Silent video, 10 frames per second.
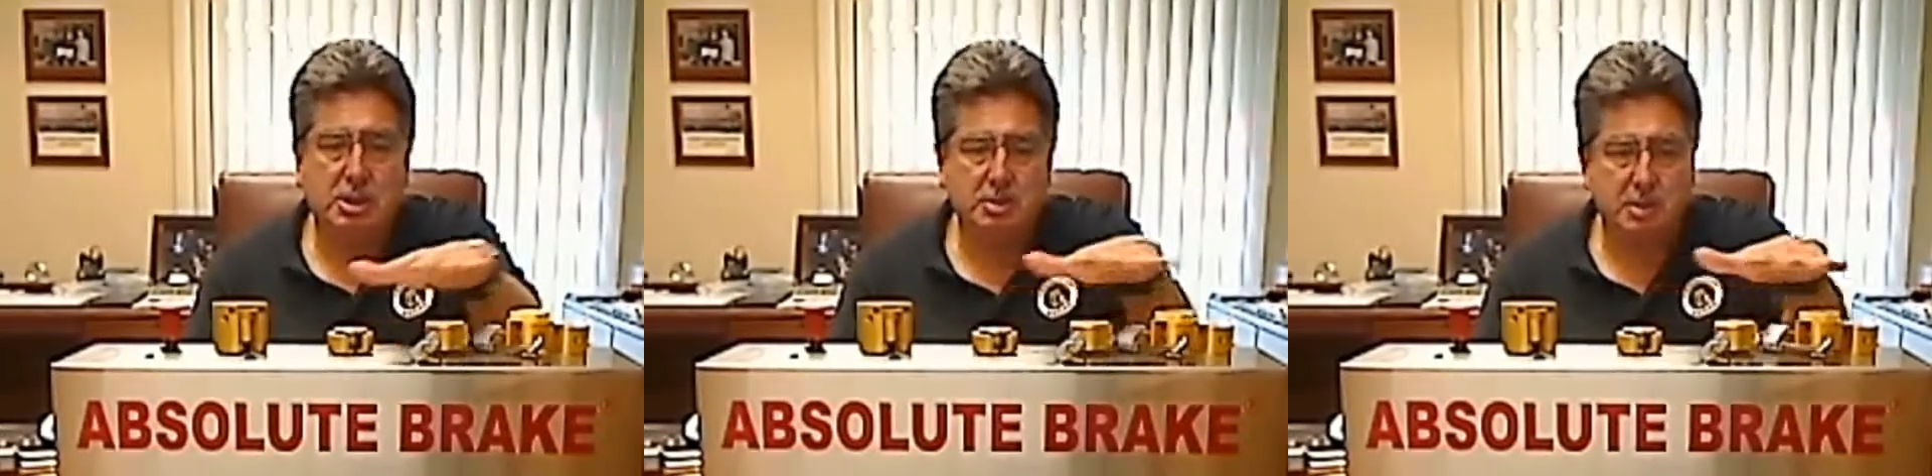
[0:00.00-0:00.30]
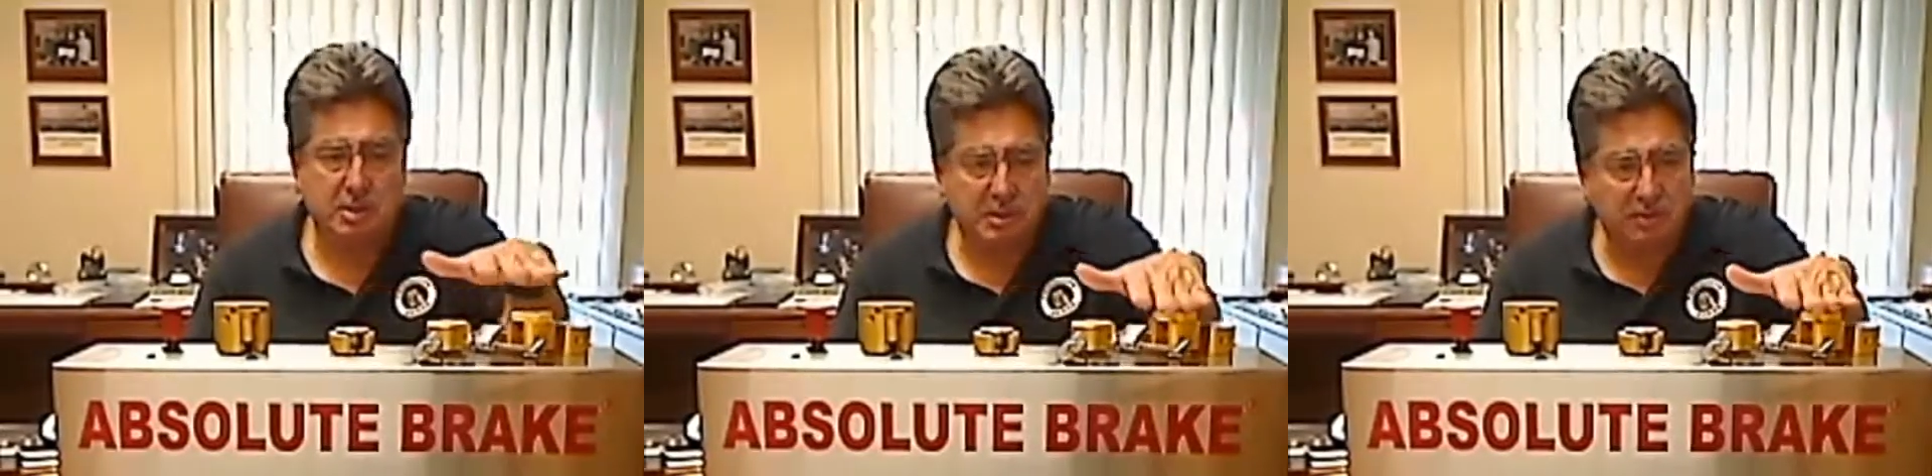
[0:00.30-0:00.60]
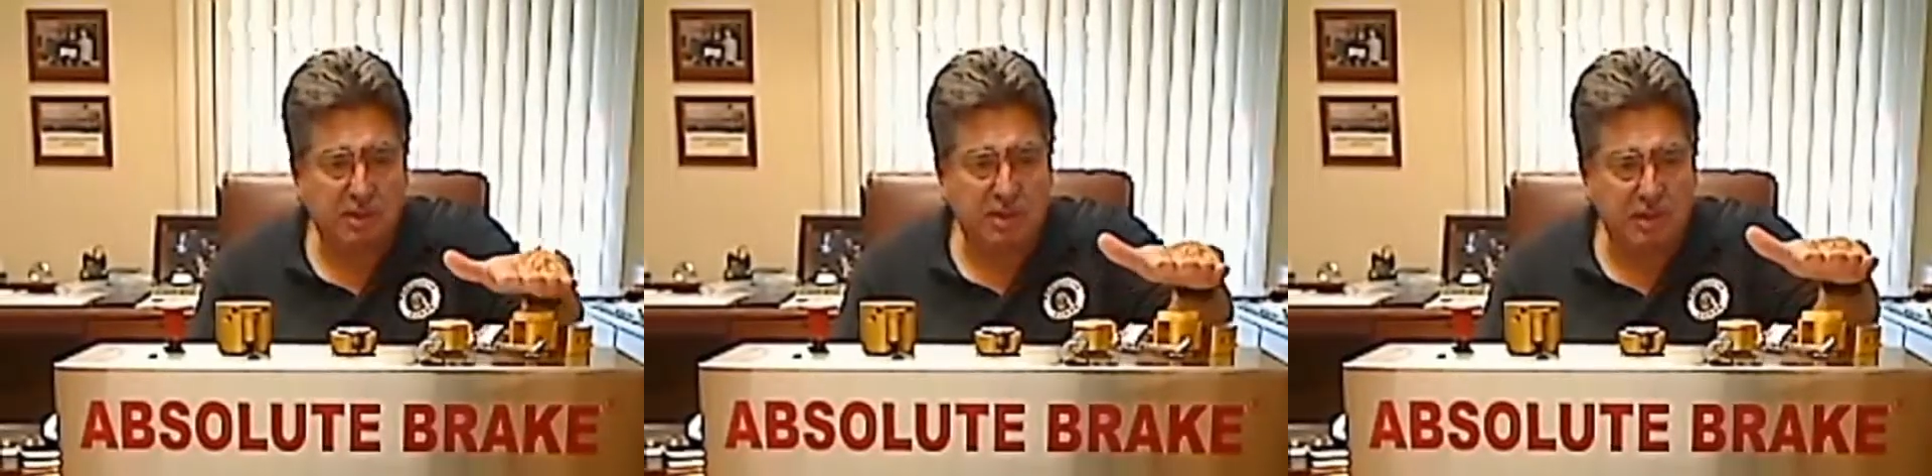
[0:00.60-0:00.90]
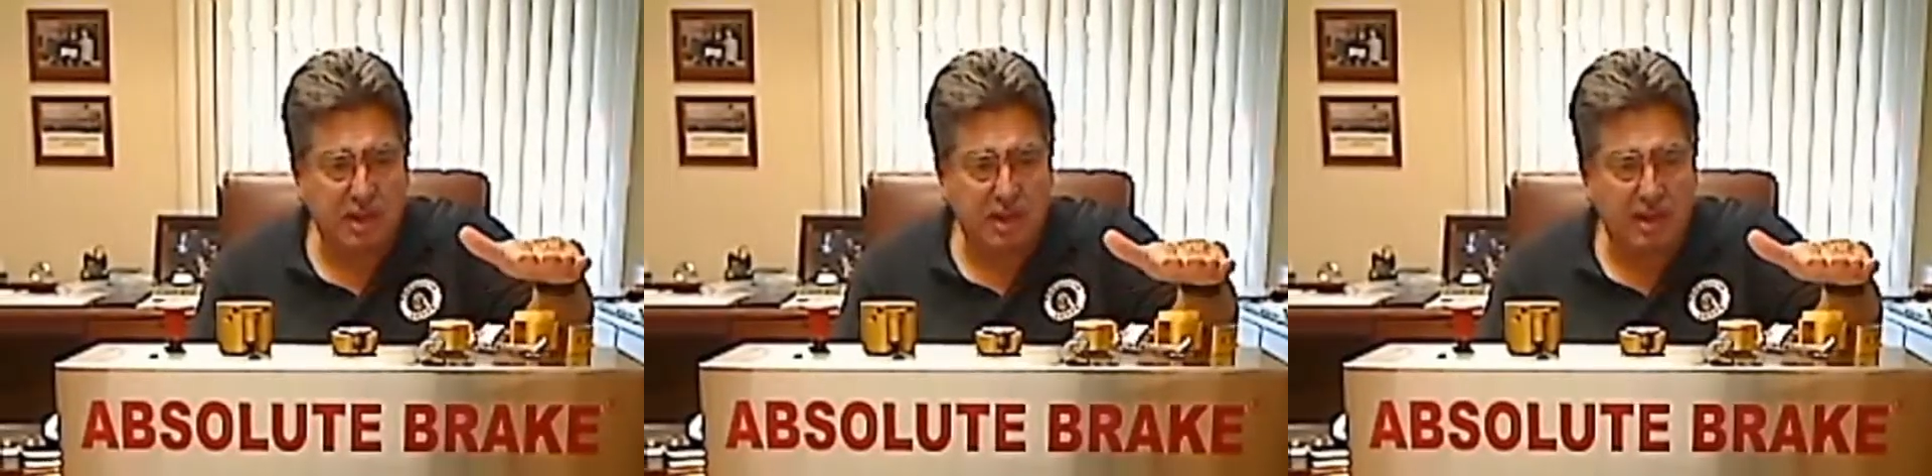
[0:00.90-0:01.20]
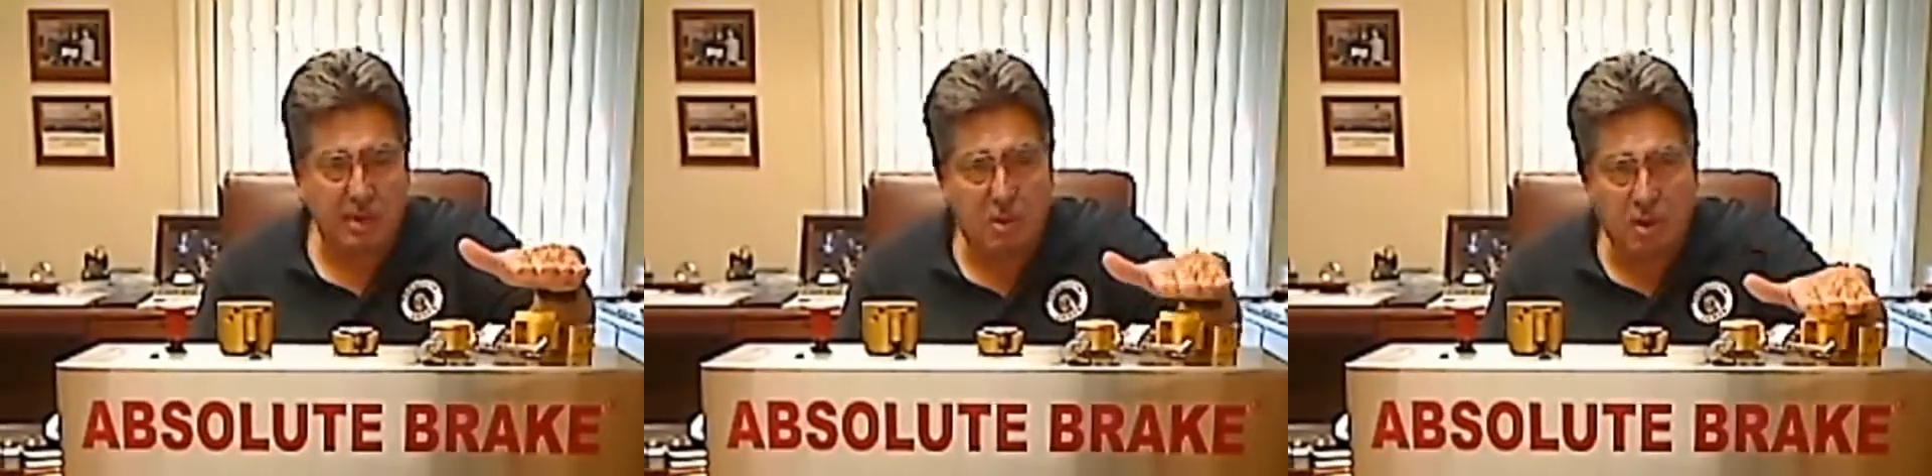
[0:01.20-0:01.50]
specifically
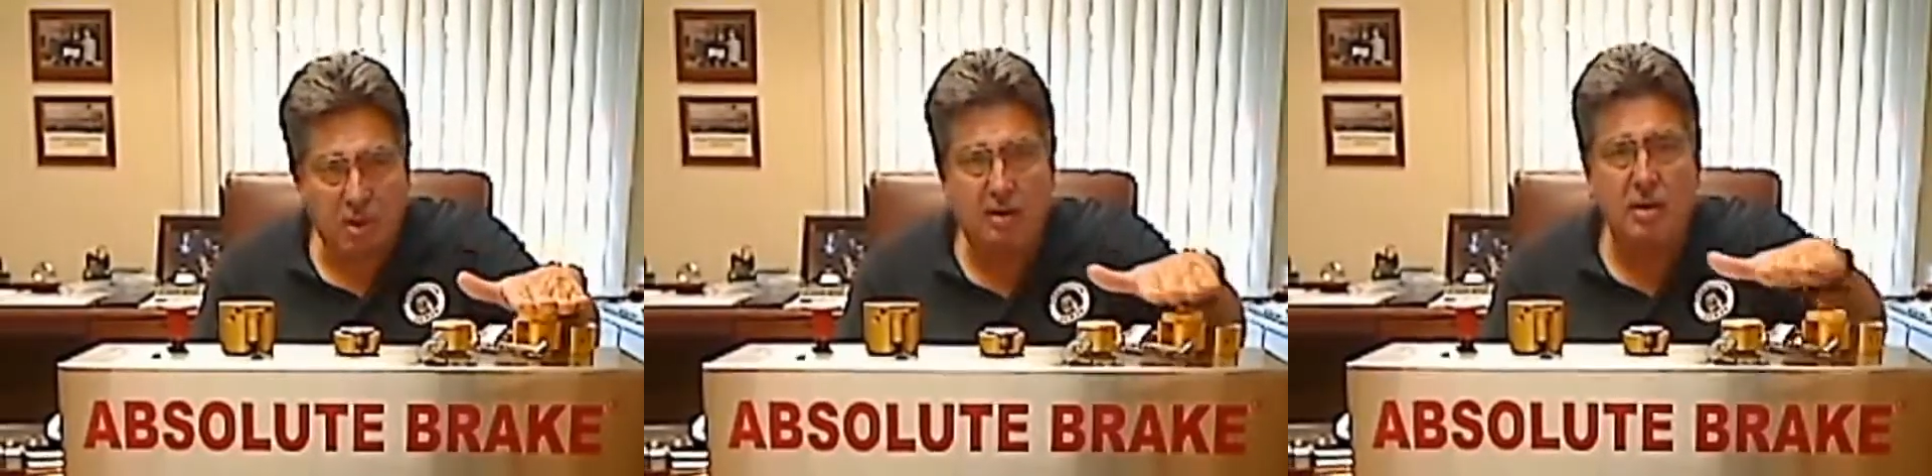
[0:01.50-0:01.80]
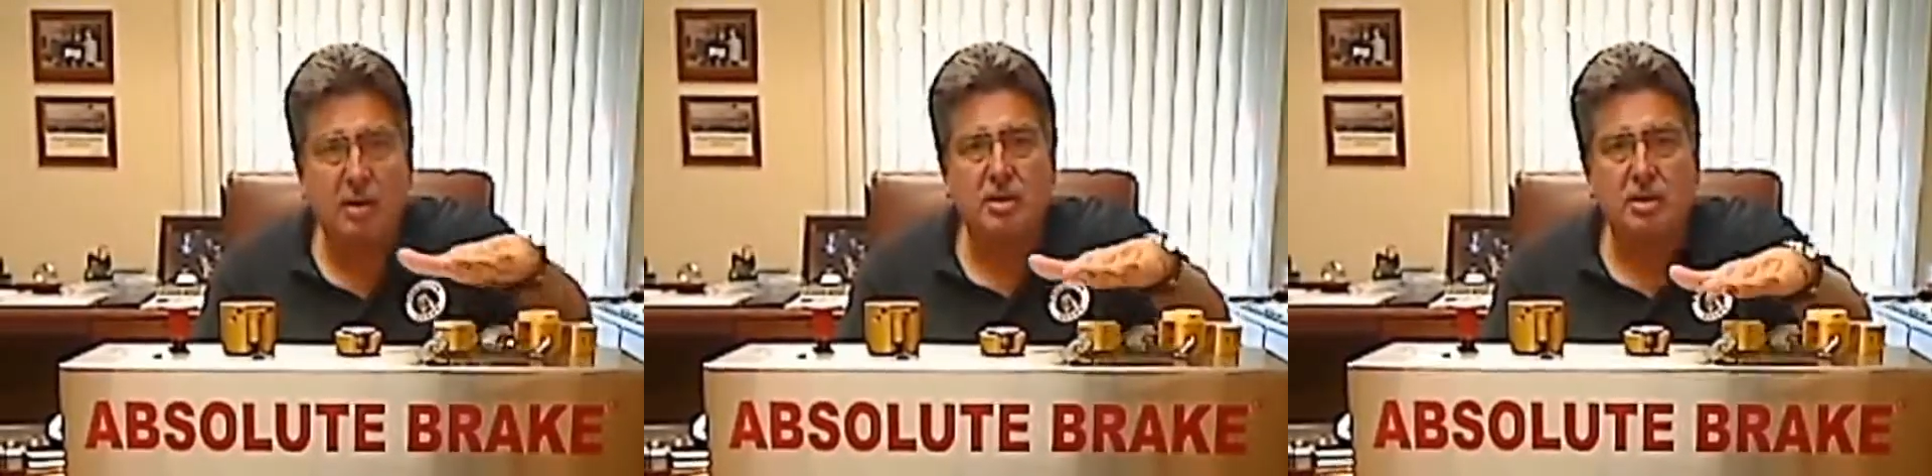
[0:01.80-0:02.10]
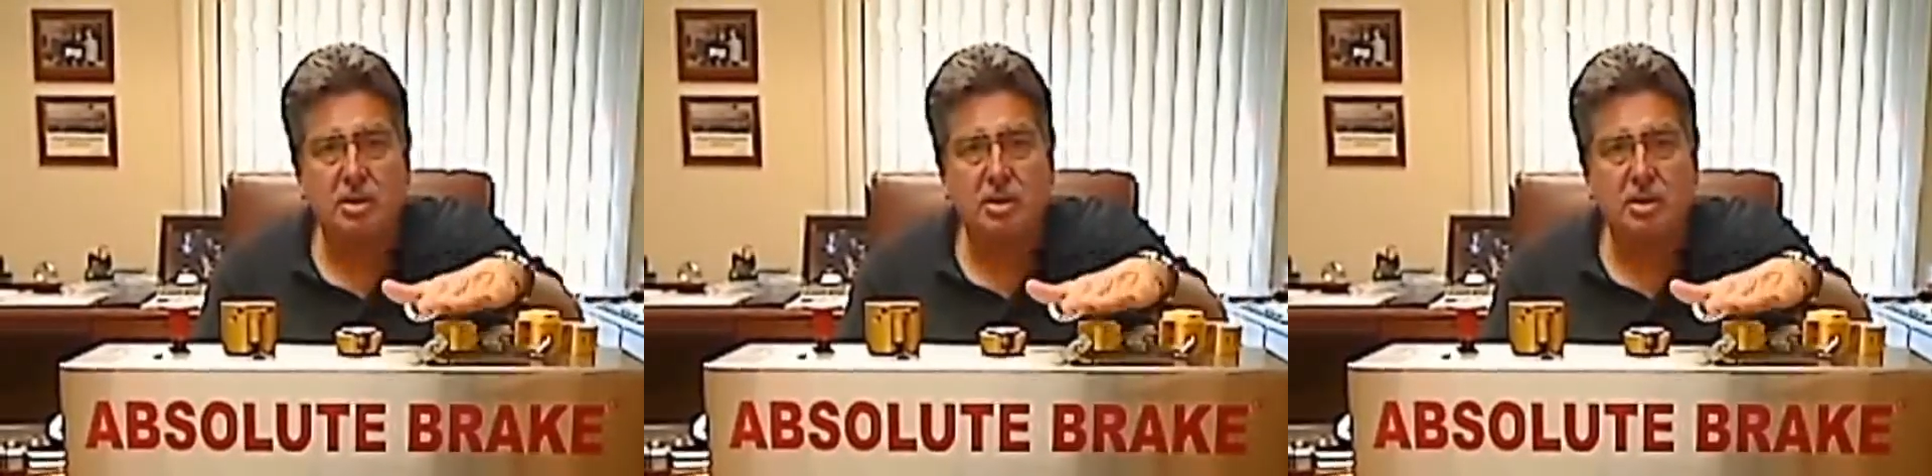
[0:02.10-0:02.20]
AB100L,